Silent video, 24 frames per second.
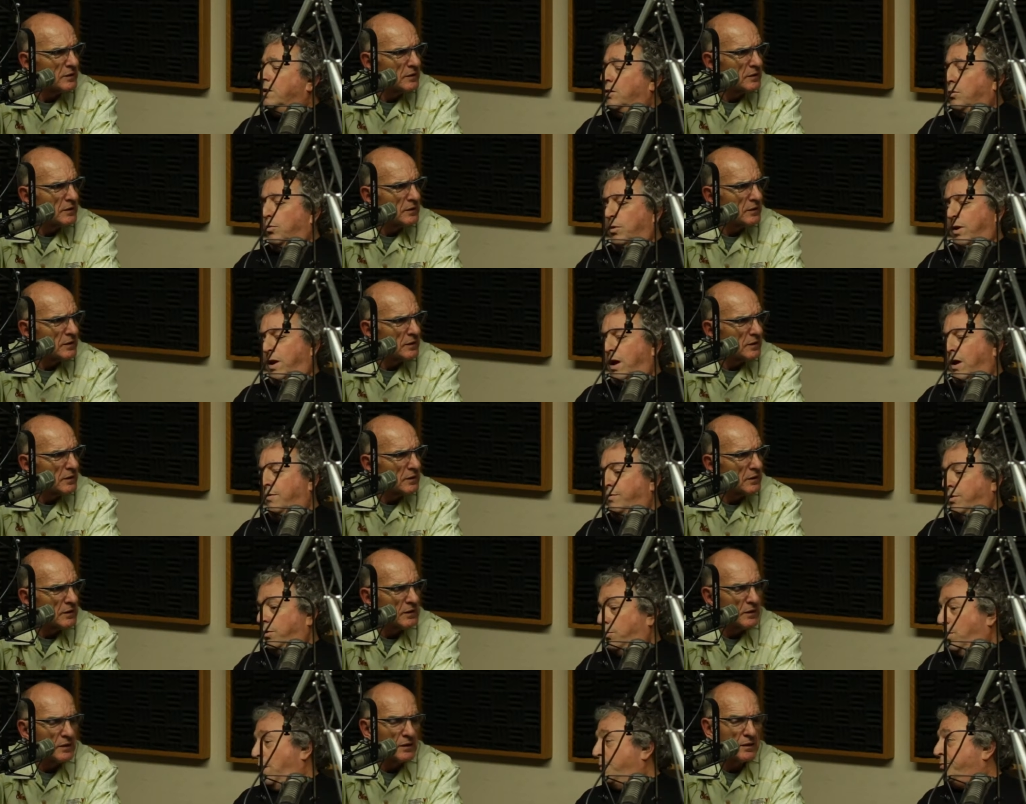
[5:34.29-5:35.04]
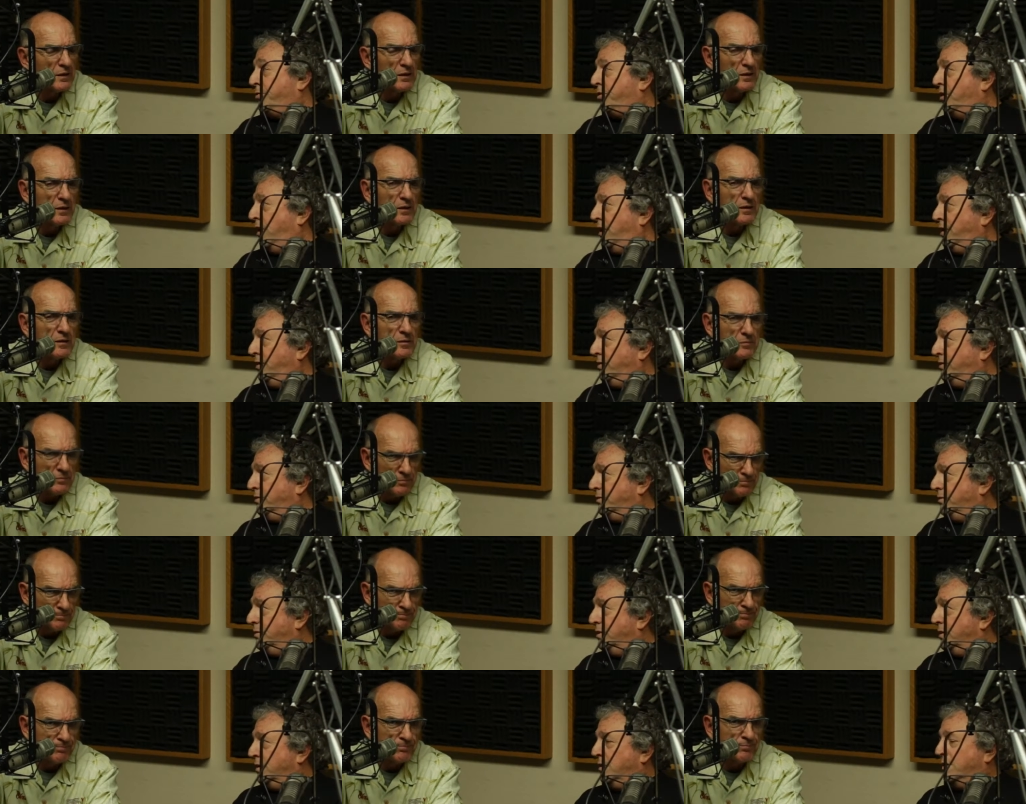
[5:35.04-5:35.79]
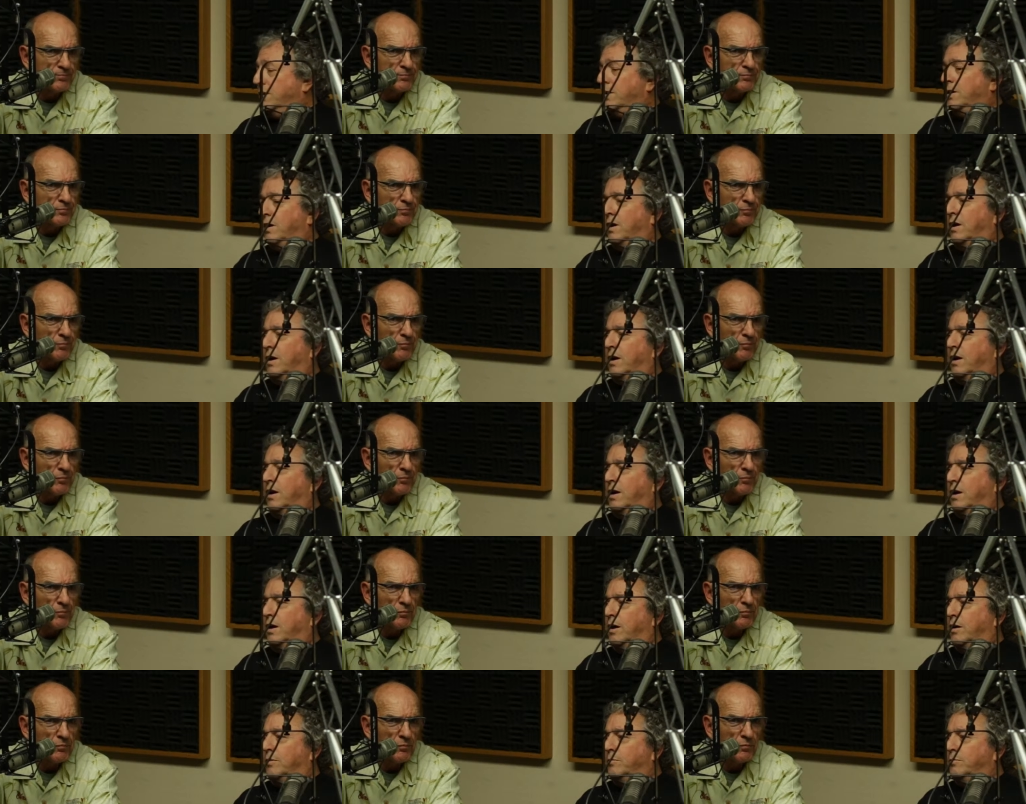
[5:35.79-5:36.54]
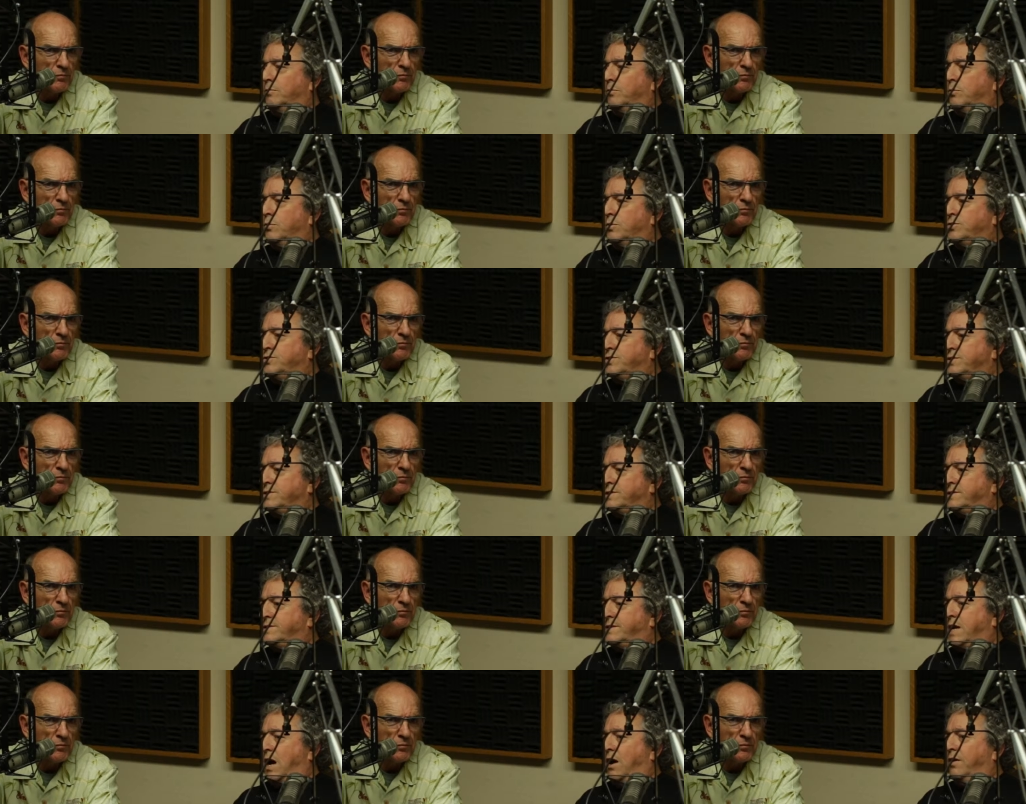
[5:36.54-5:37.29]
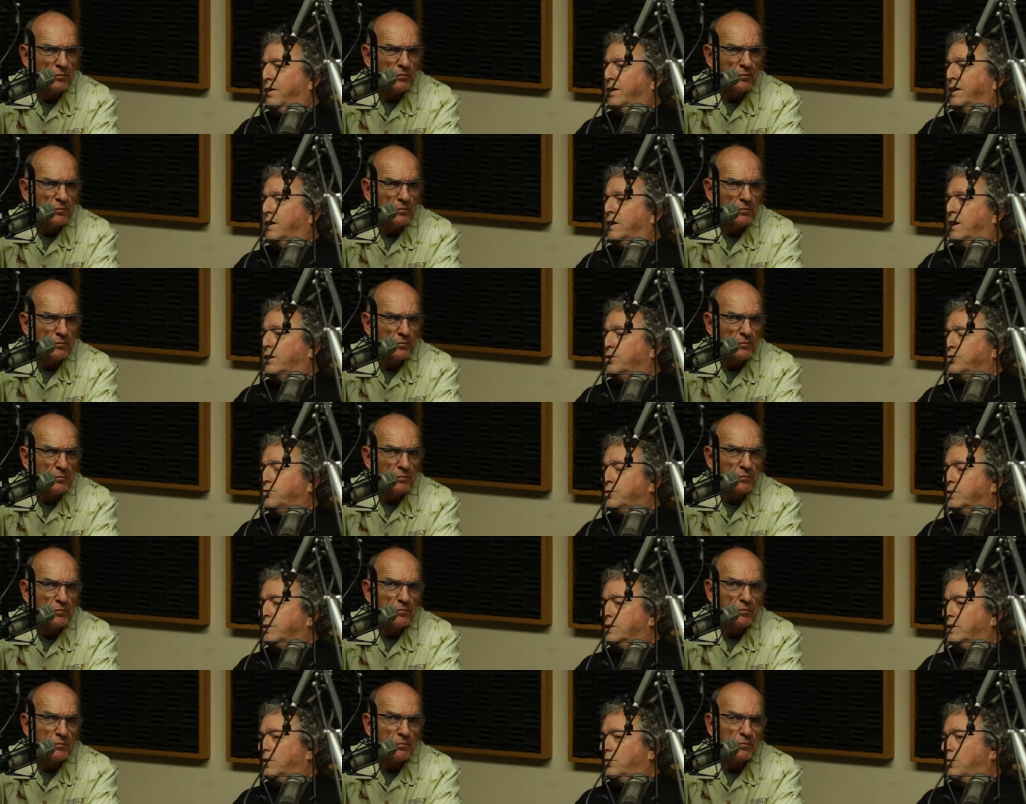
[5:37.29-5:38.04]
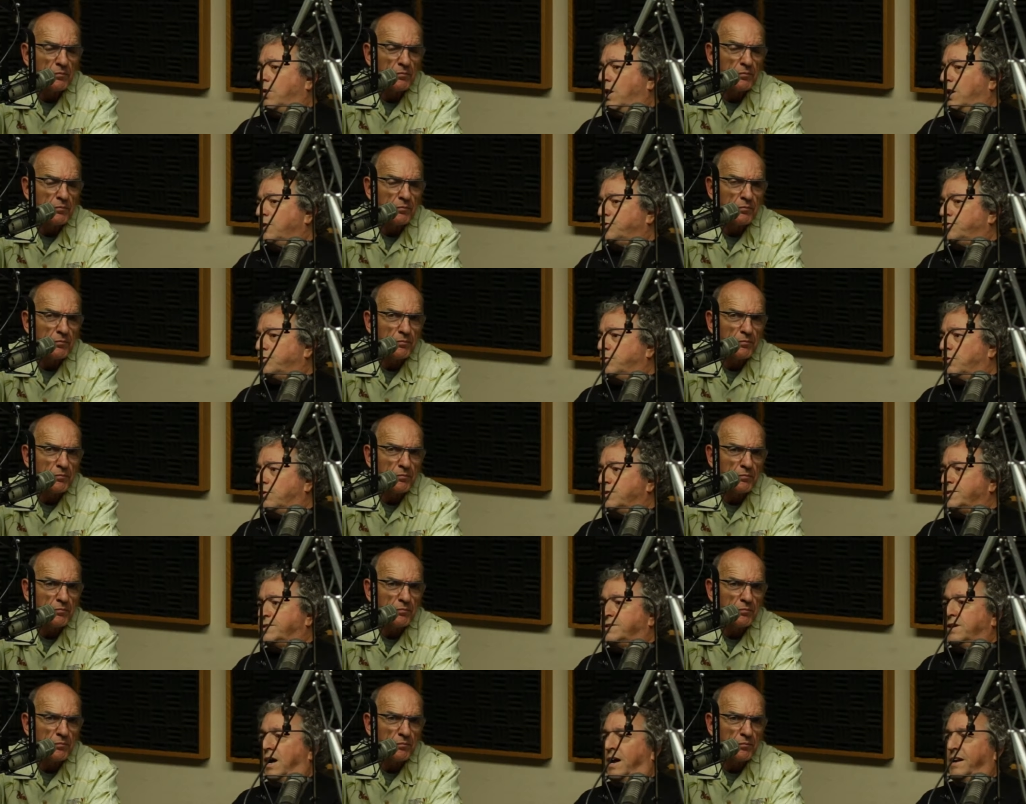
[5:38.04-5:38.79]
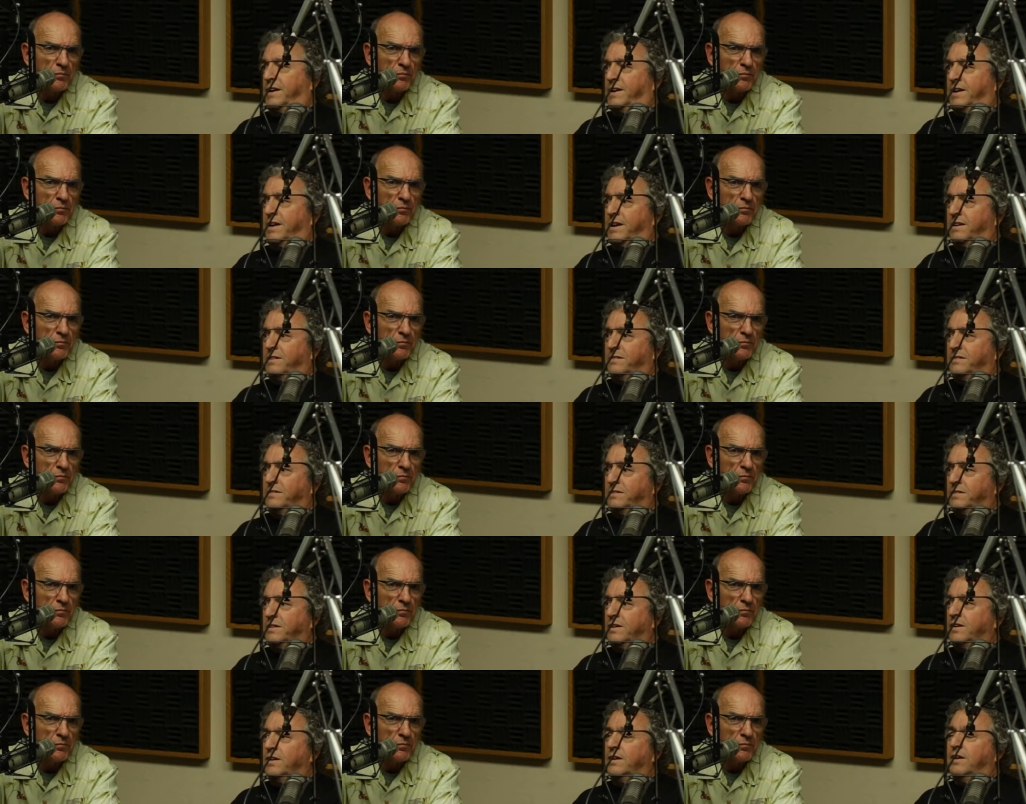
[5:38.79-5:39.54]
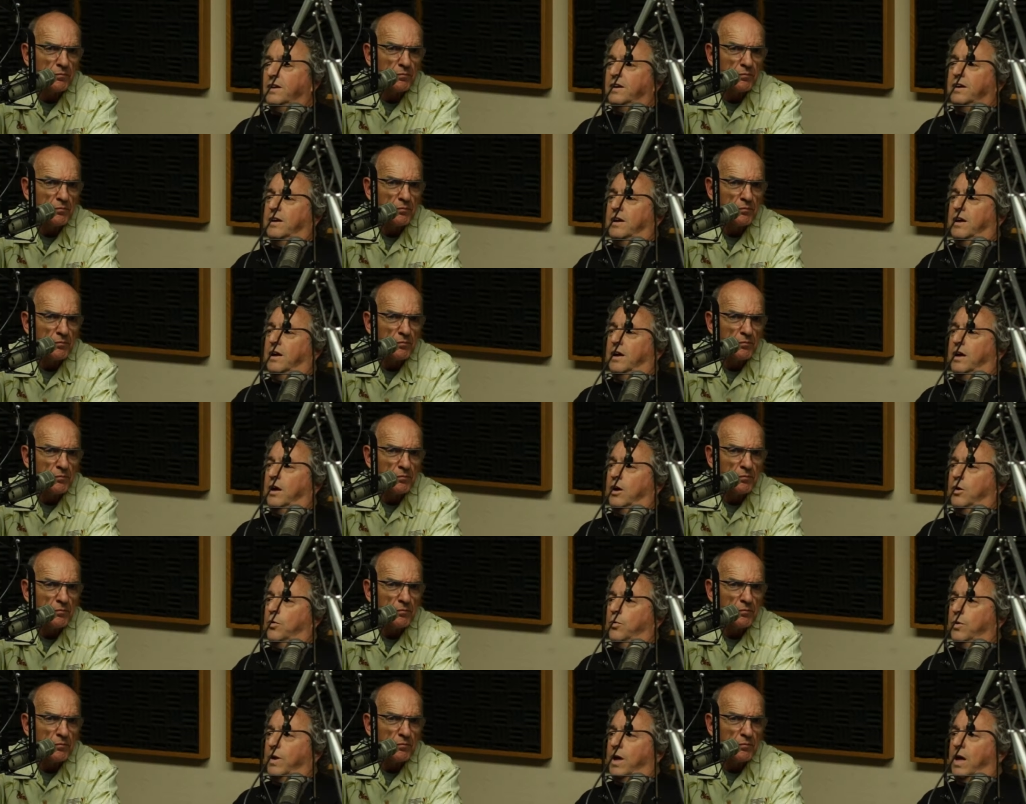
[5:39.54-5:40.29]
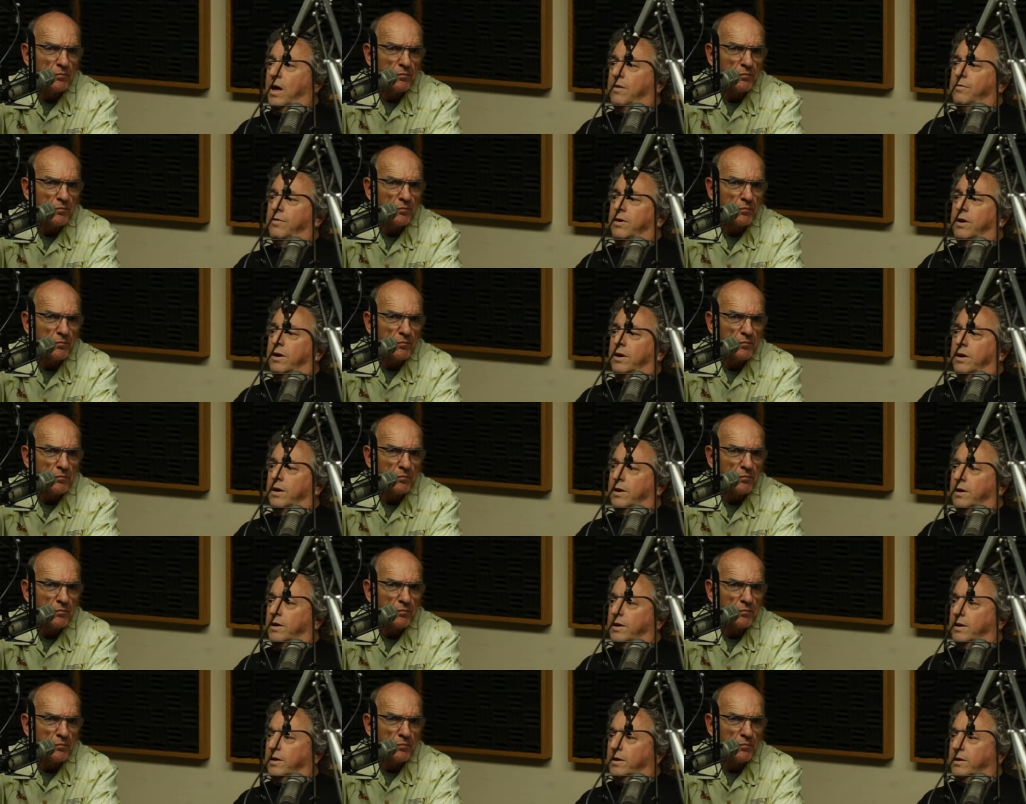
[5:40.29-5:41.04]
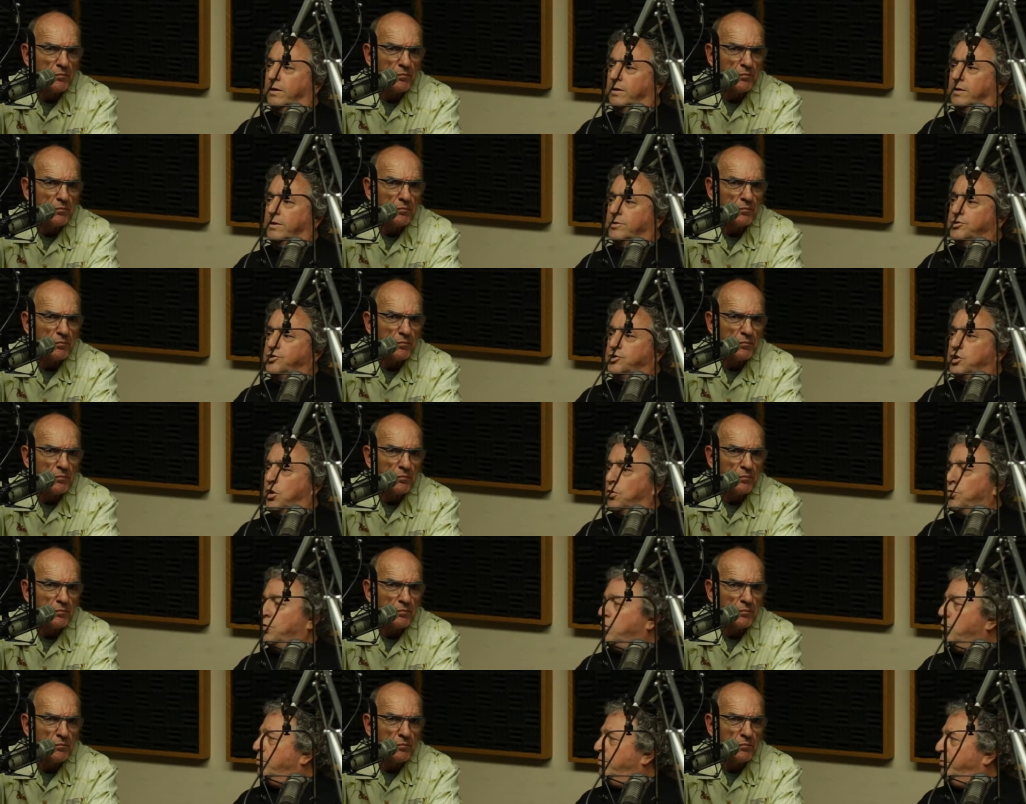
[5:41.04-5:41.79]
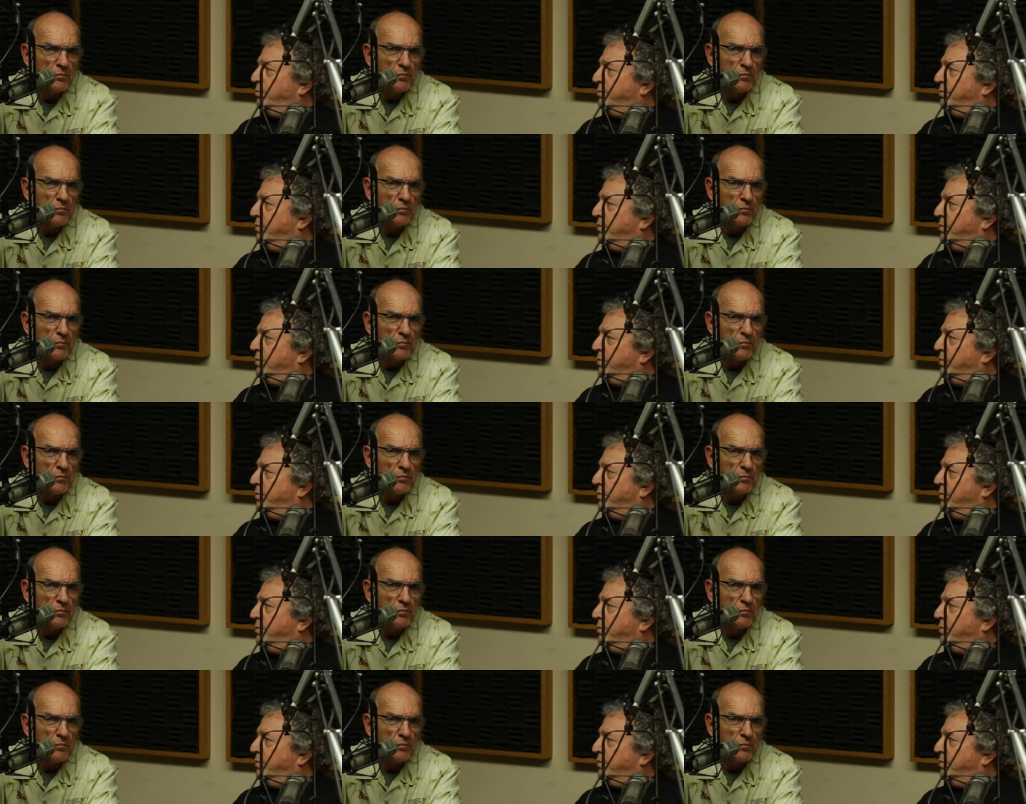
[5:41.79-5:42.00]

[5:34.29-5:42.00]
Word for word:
Speaker 1: We have a website, which is townandcountrygaragedoors.net. We have a showroom